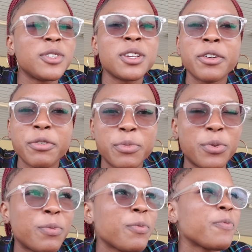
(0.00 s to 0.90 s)

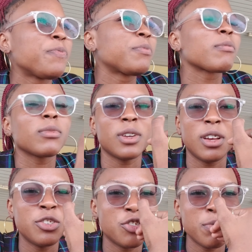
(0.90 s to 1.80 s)

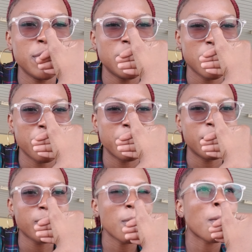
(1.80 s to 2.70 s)
Terrible. Extremely
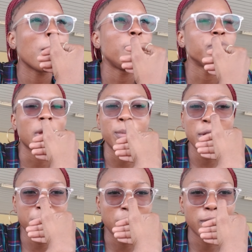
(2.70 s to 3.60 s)
terrible. I'm
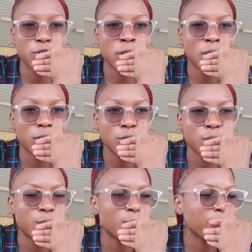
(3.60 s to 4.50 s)
not a fan of chocolate,
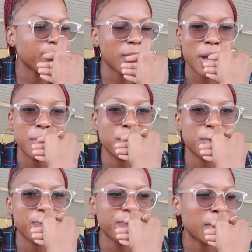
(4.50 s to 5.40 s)
so I don't
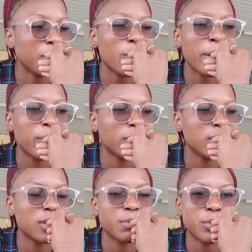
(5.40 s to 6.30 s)
know. I don't know why I bought
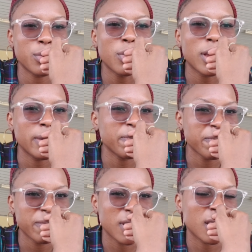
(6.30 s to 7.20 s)
this, but okay.
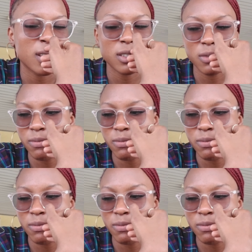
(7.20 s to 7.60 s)
I guess.